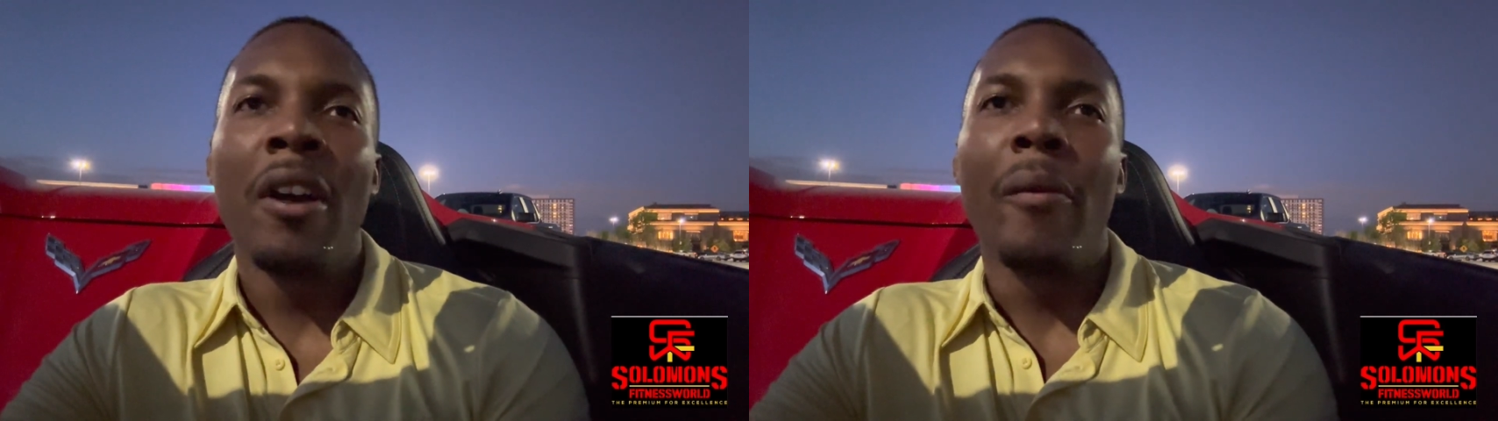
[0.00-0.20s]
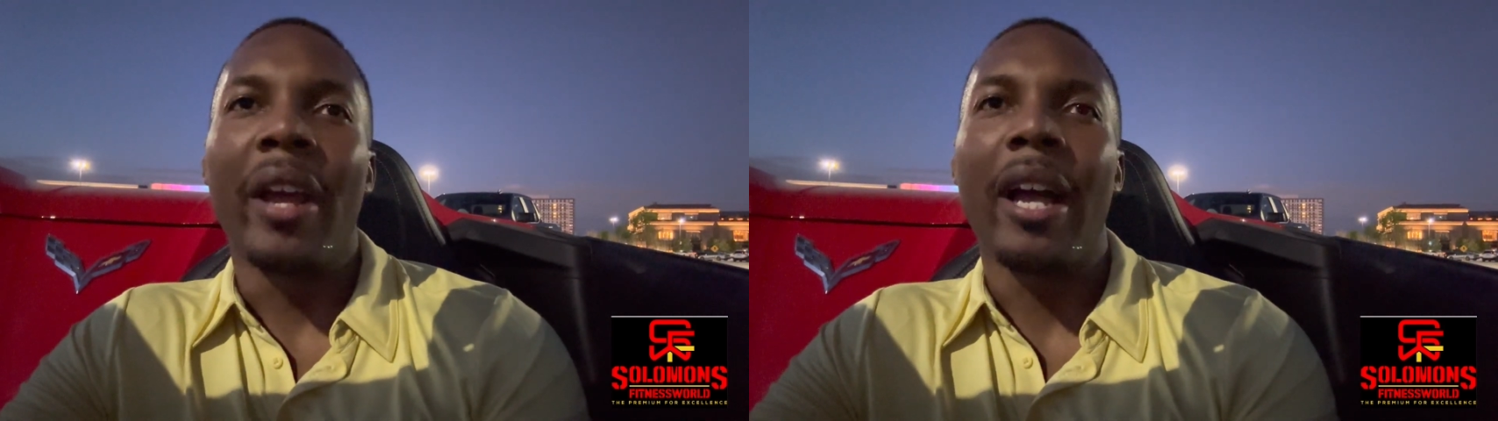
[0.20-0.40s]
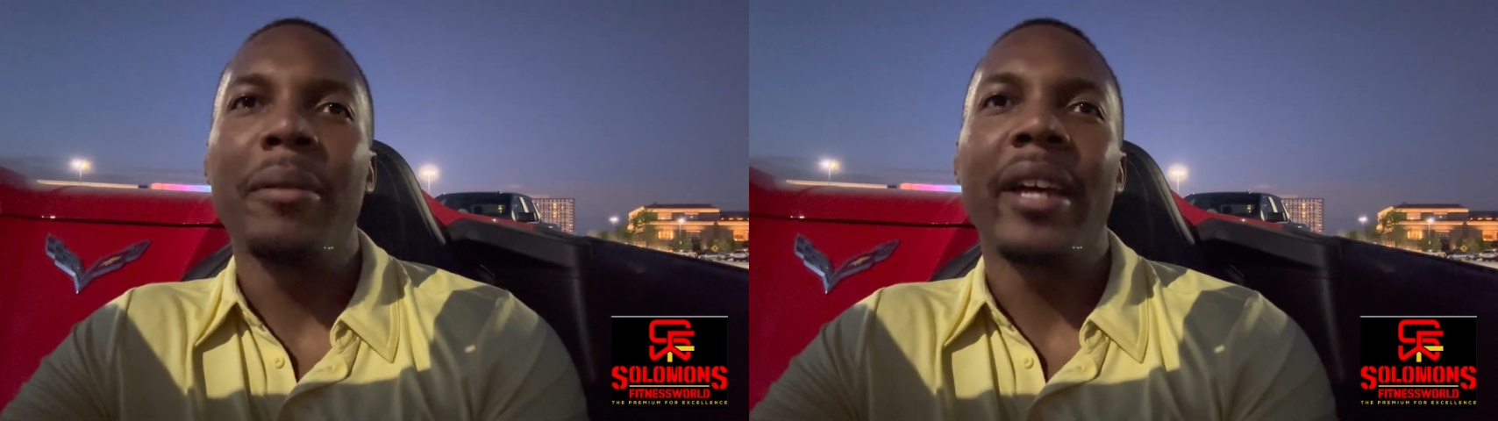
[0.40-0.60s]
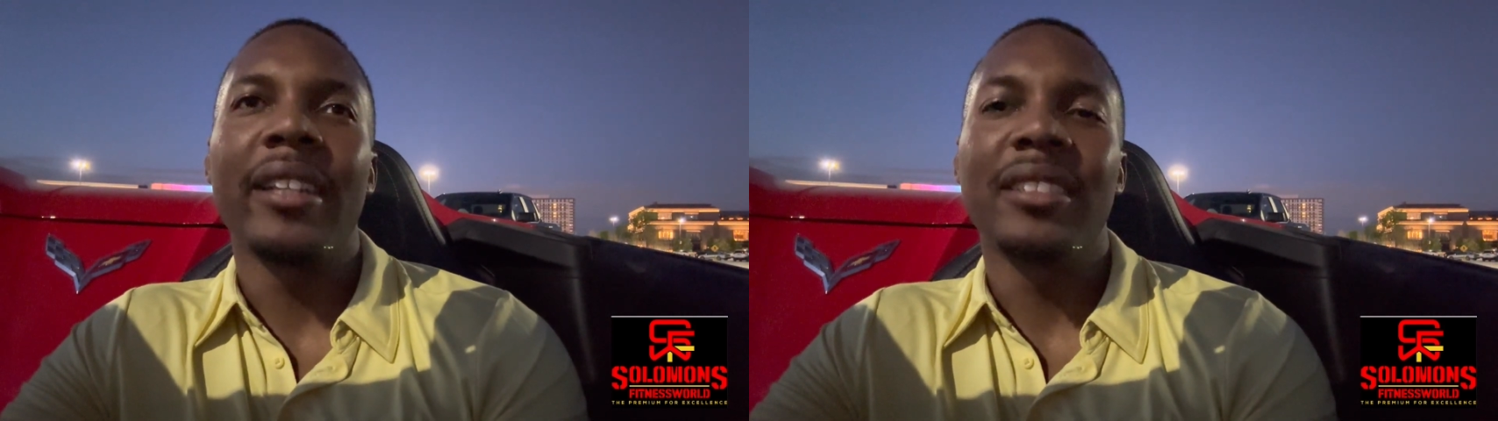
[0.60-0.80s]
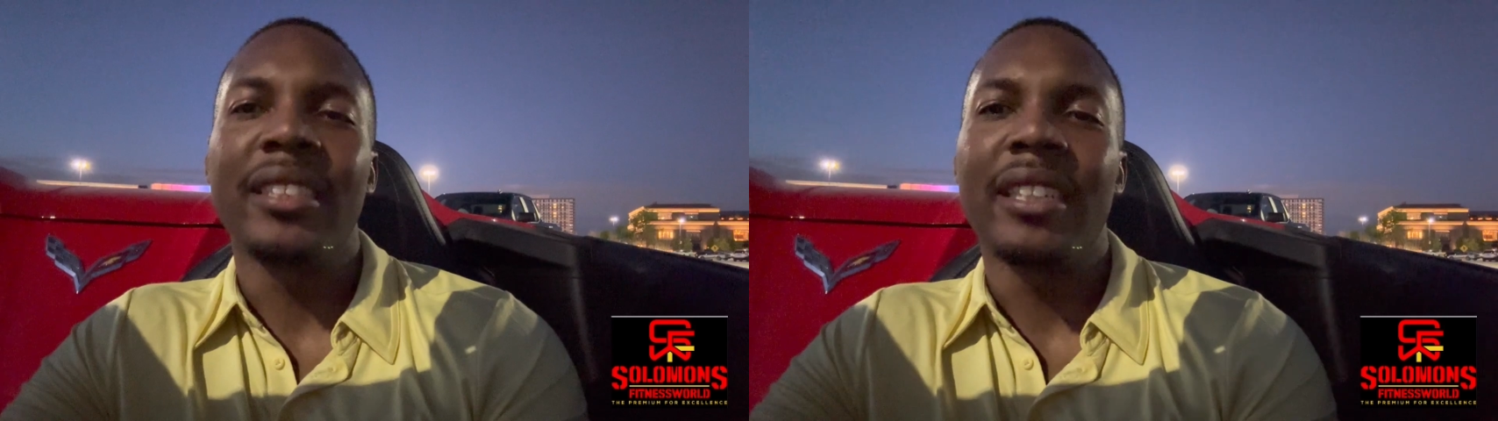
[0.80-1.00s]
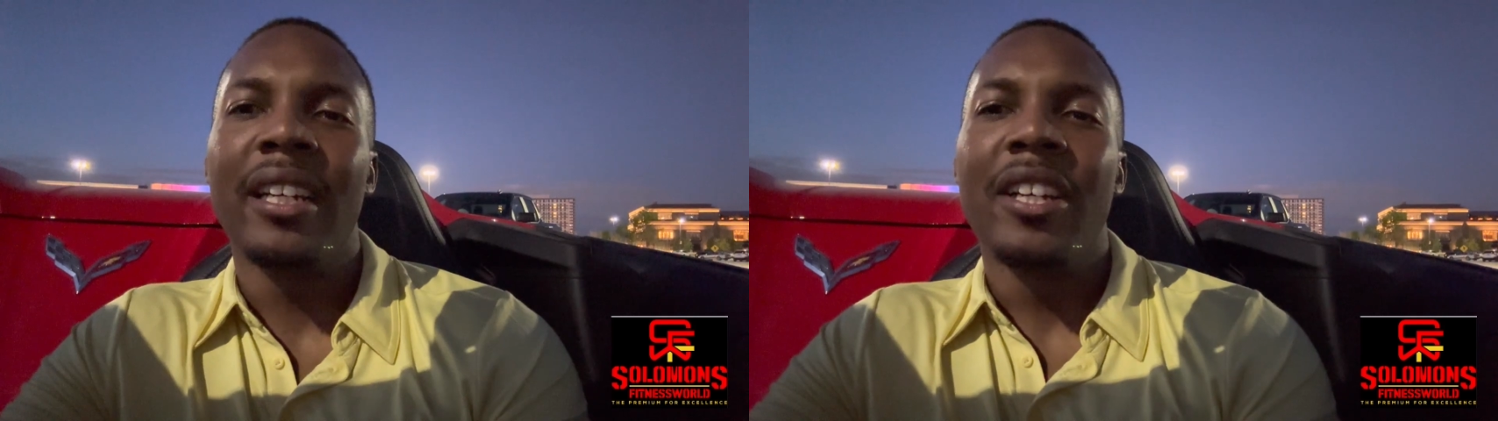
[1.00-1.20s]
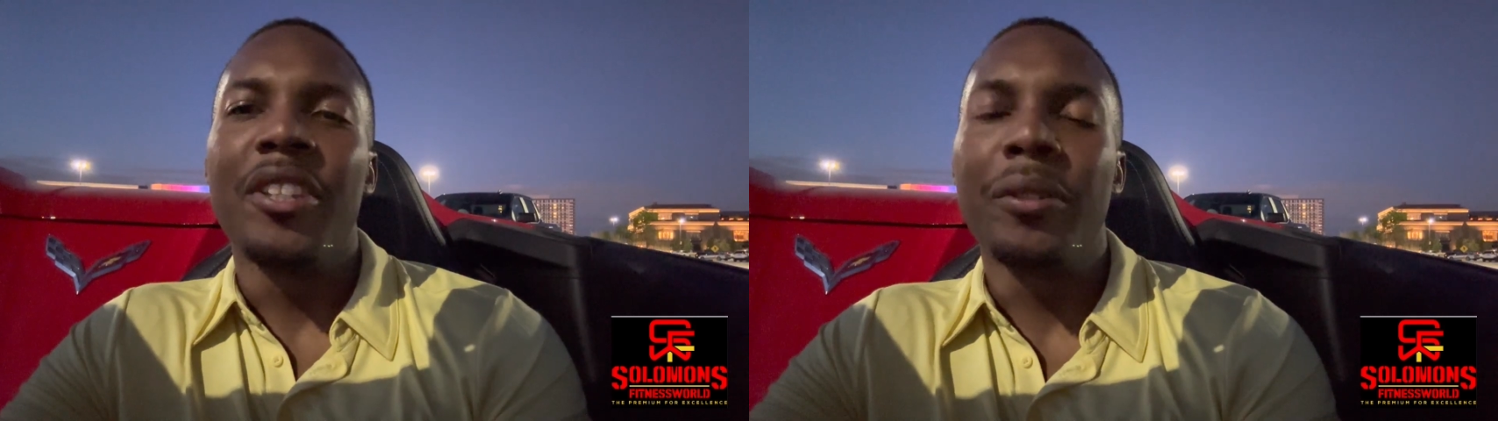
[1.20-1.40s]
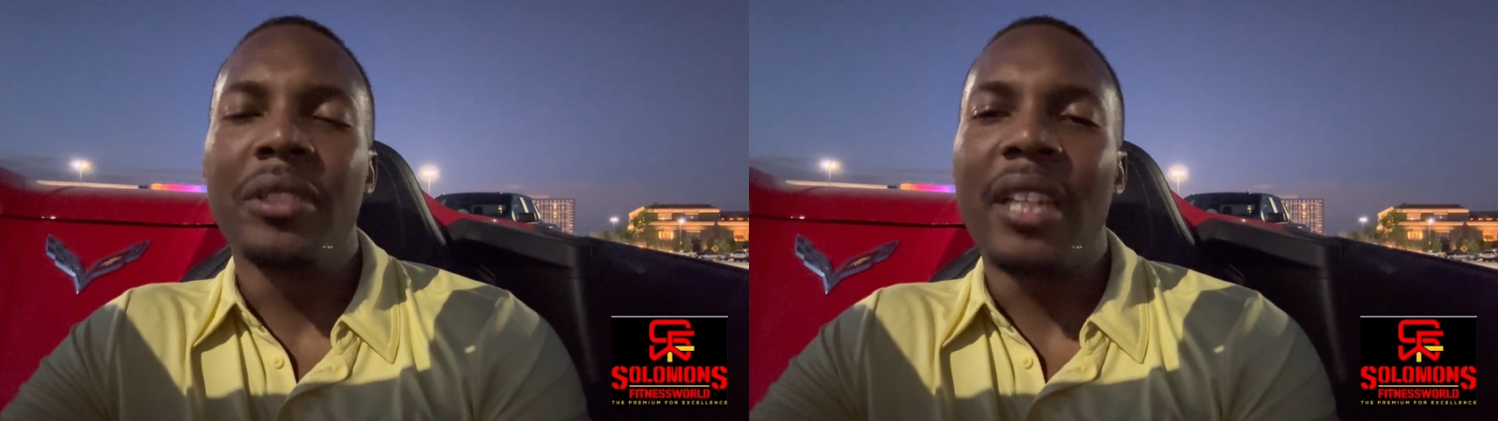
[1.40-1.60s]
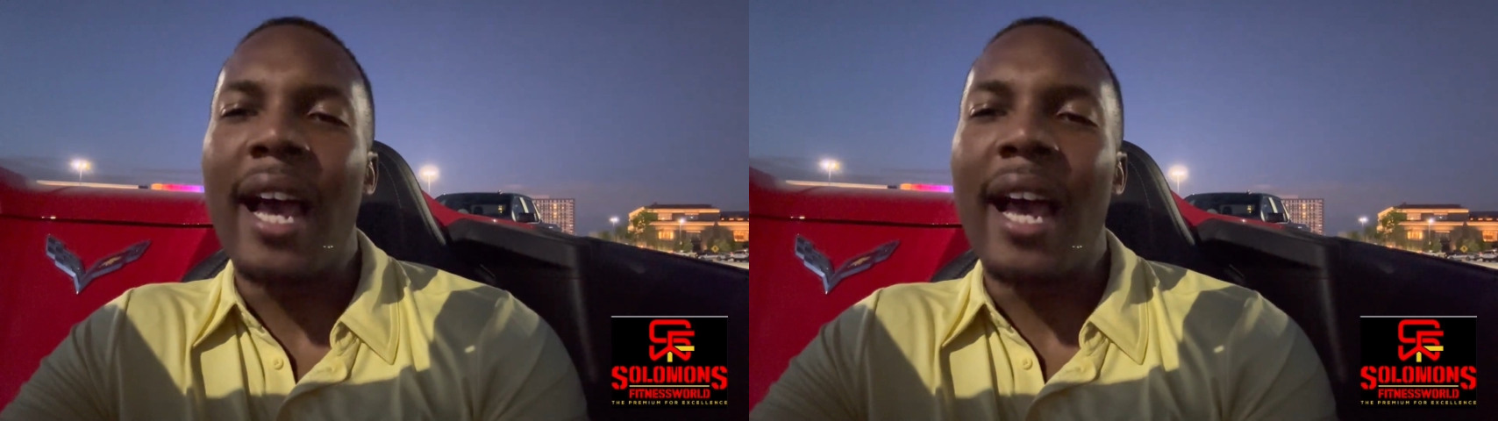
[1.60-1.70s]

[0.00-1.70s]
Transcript: when it come down to using a